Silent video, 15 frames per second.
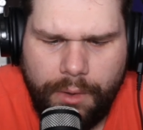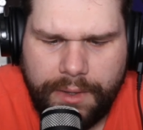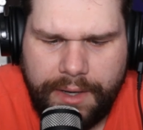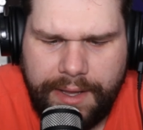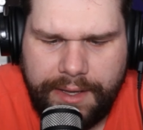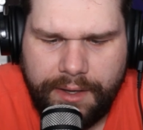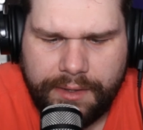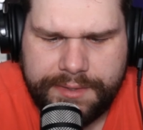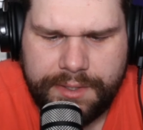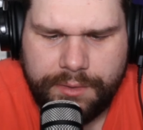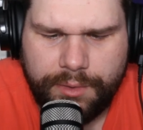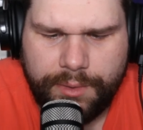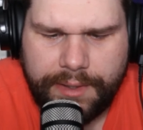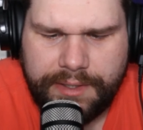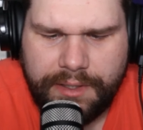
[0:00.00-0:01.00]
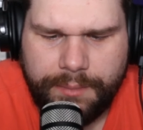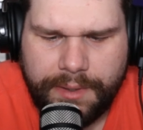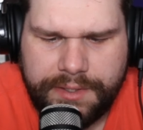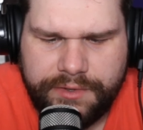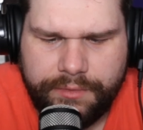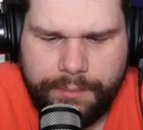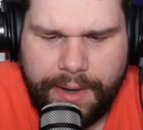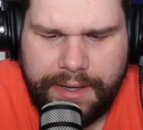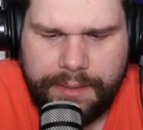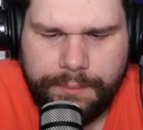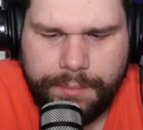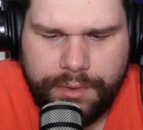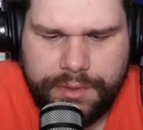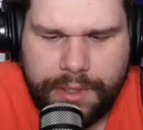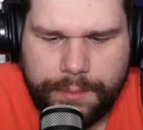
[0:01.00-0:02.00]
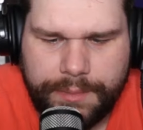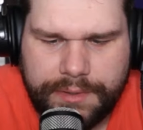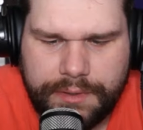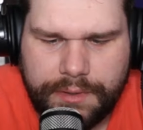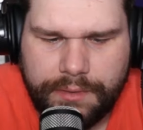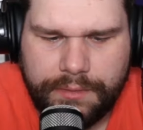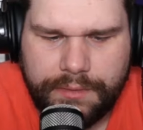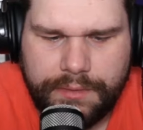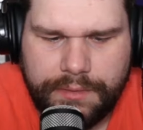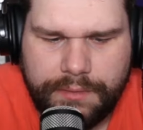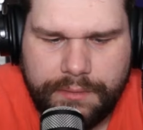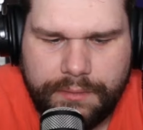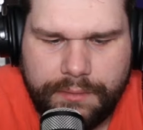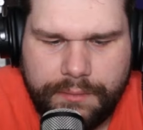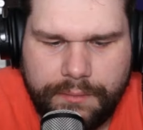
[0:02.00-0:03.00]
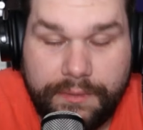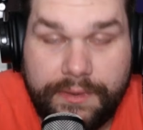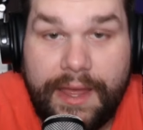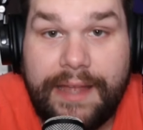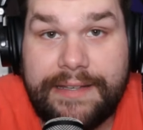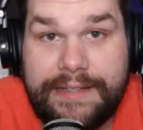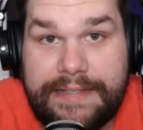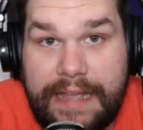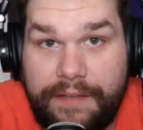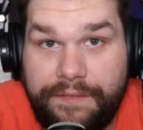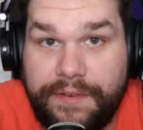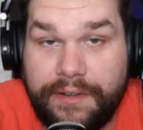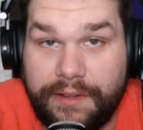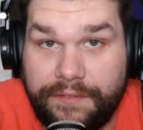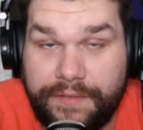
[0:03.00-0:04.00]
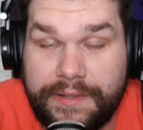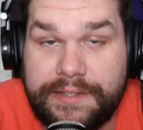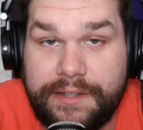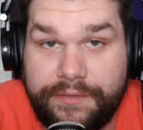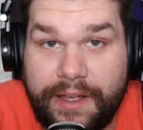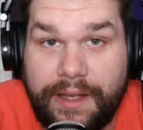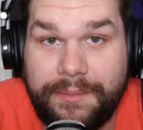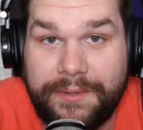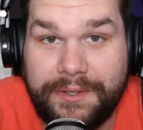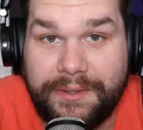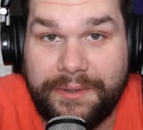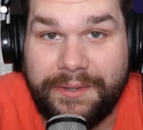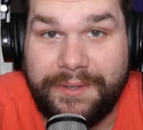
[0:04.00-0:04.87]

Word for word: and hey, he also directed a bunch of Mighty Boosh episodes. That definitely fits the vibe too.